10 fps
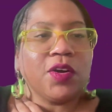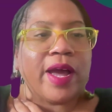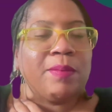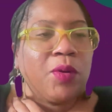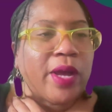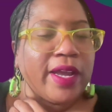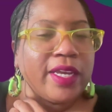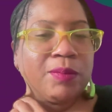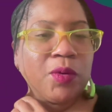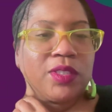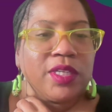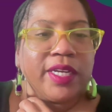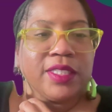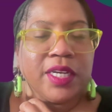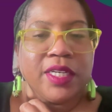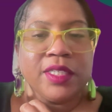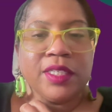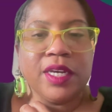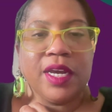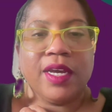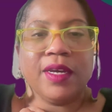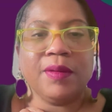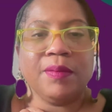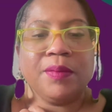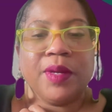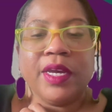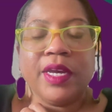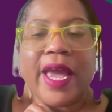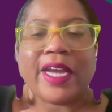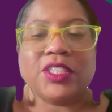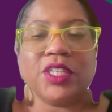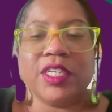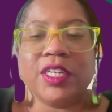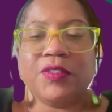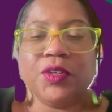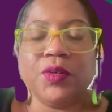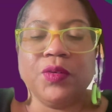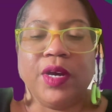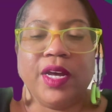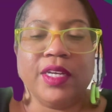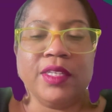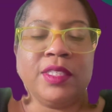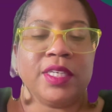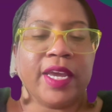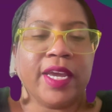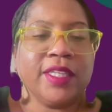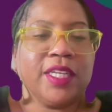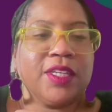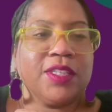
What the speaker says: so I am on LinkedIn. Actually, and if you scan